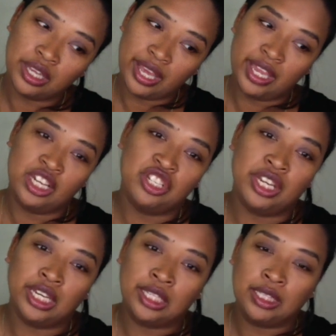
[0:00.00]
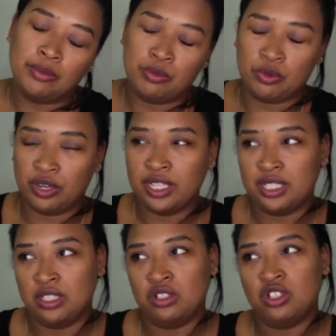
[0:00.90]
energetically
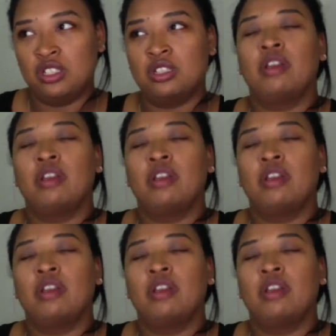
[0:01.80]
present, just